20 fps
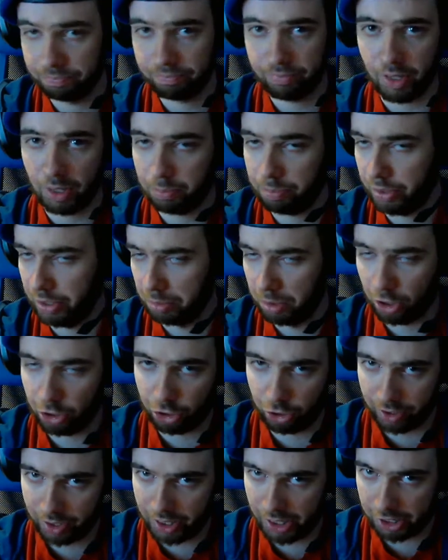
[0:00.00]
pretty much your
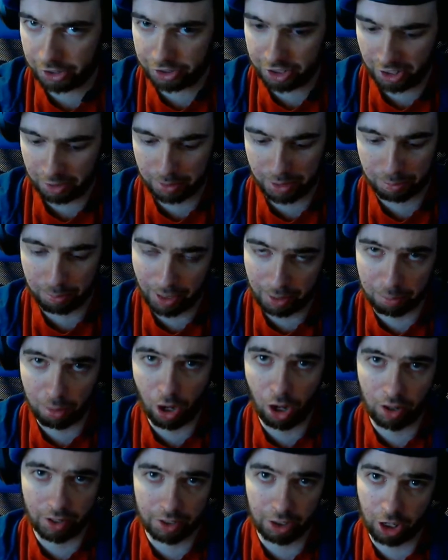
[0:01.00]
entire team in a big ball
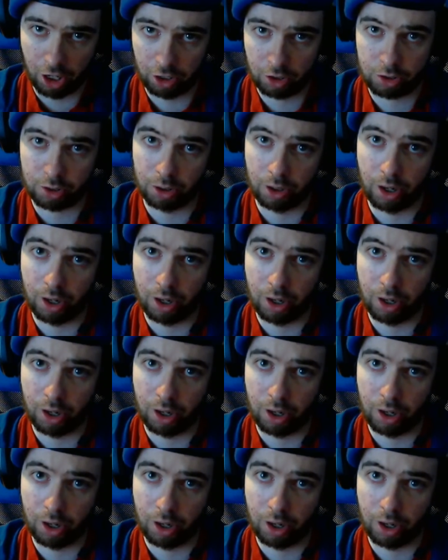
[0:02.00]
and a Conjurer